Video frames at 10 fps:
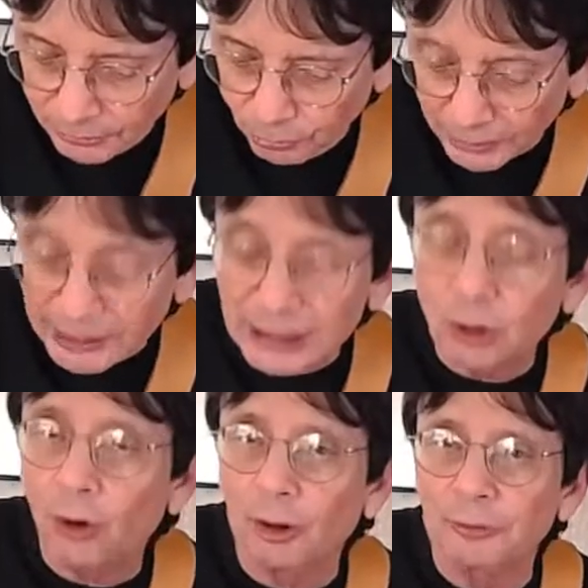what he
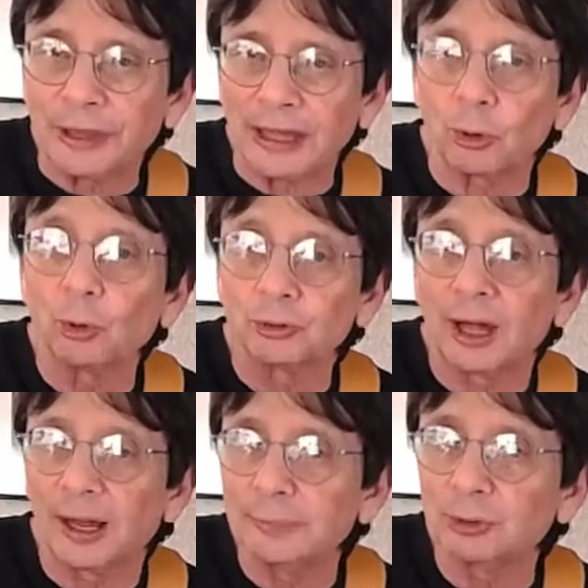called that old
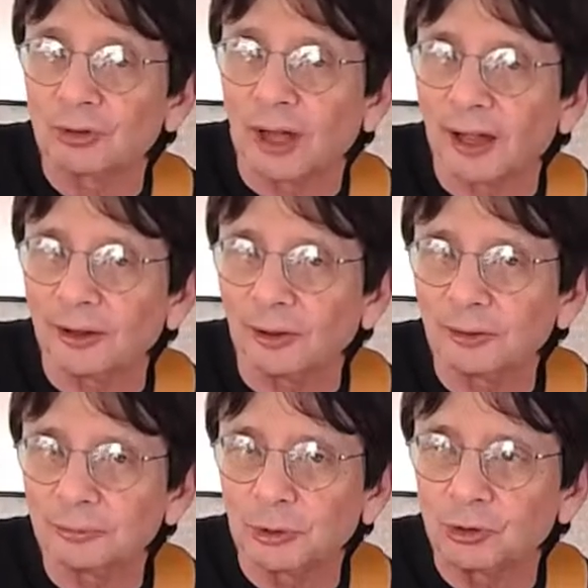time
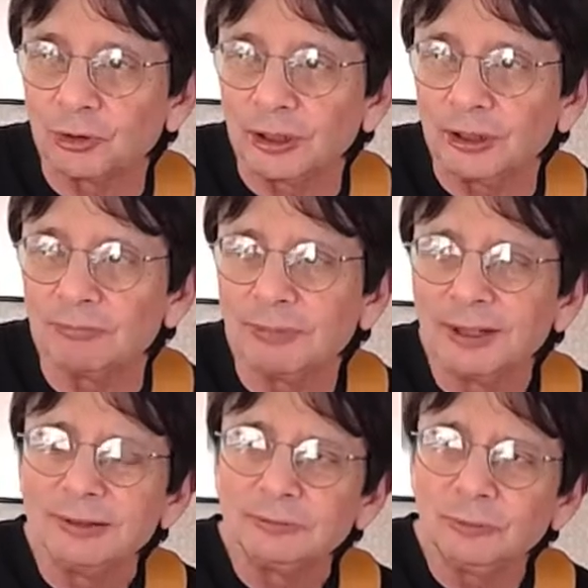style, which he
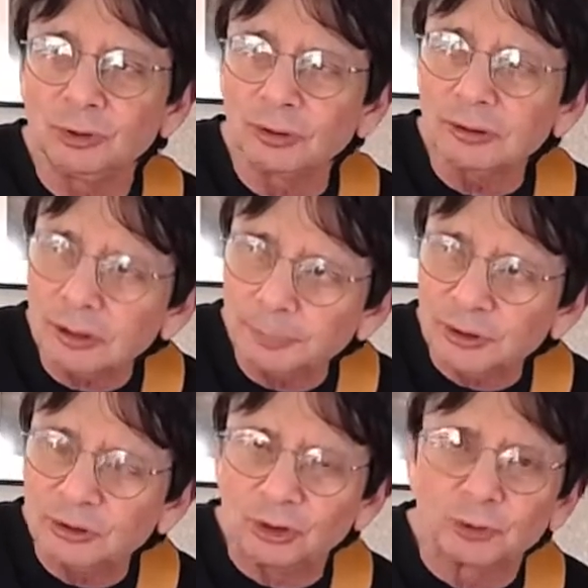was a little
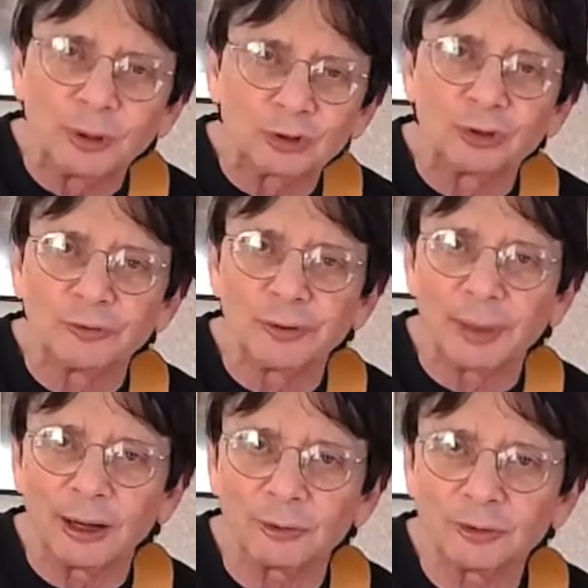bit dismissive
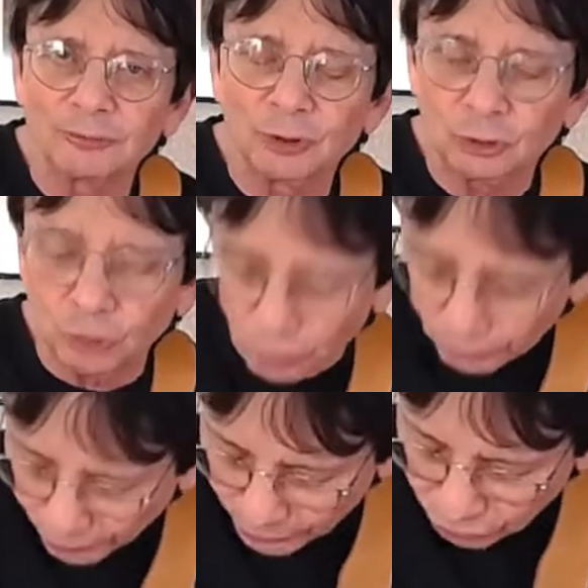about. And it's just a
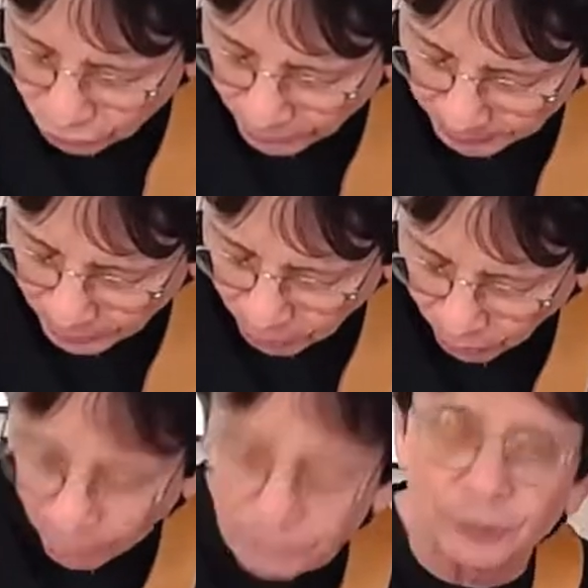very simple
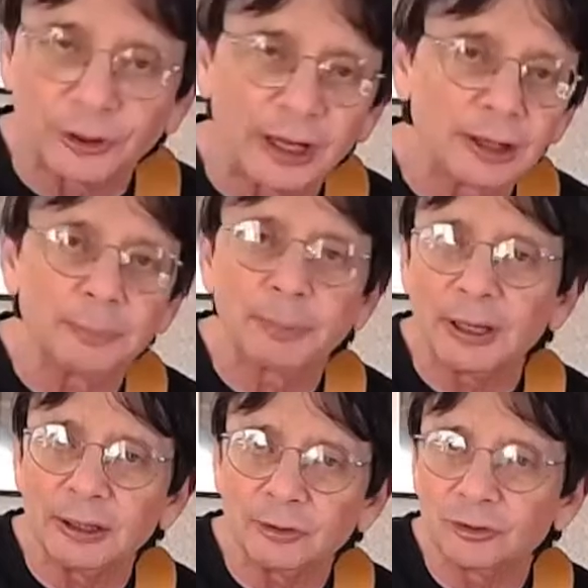alternating
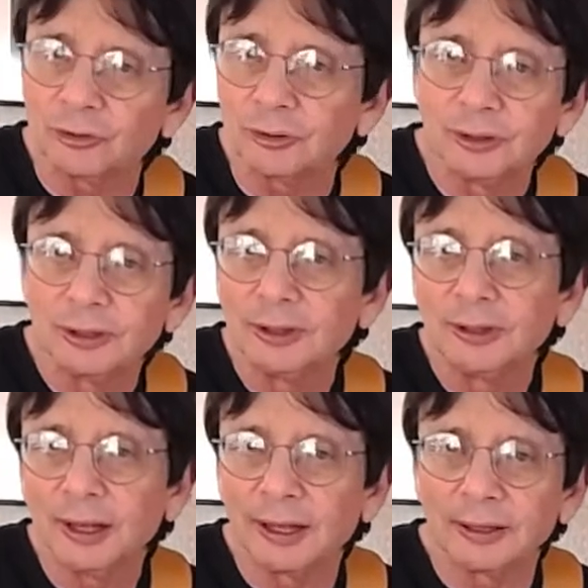bass
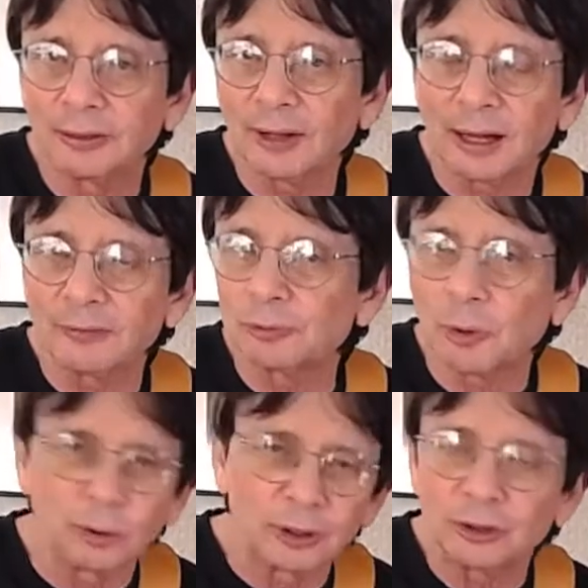and a lot of
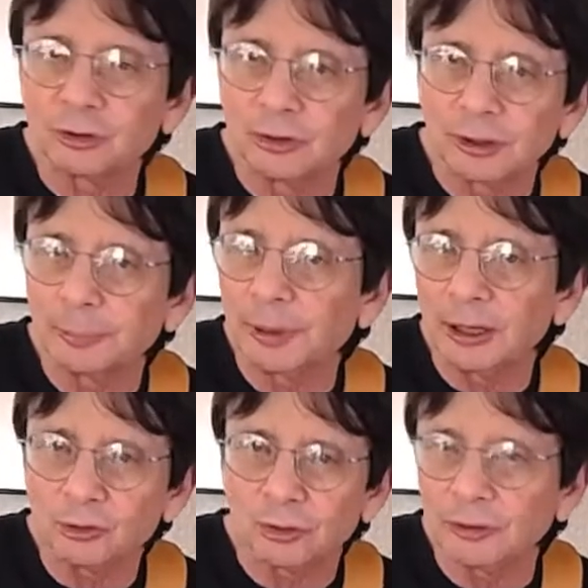rolling
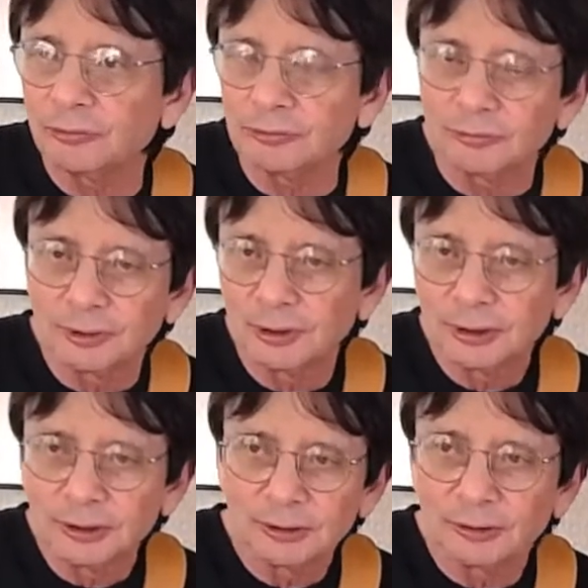syncopation,
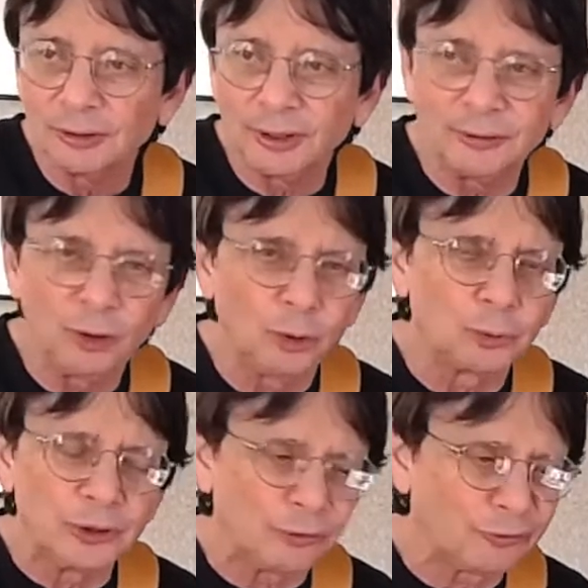no
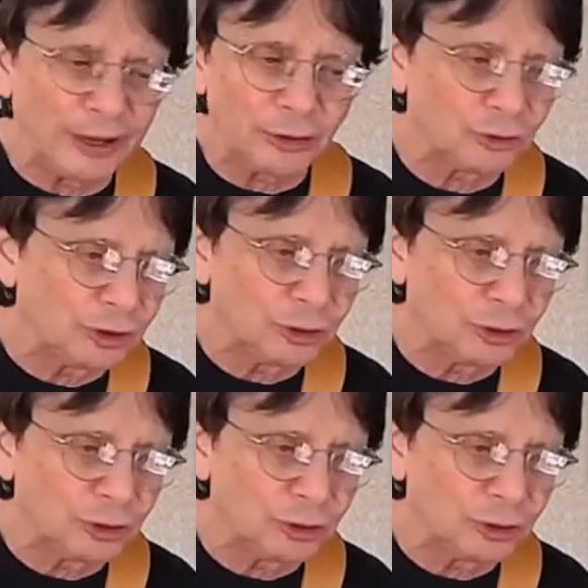real fancy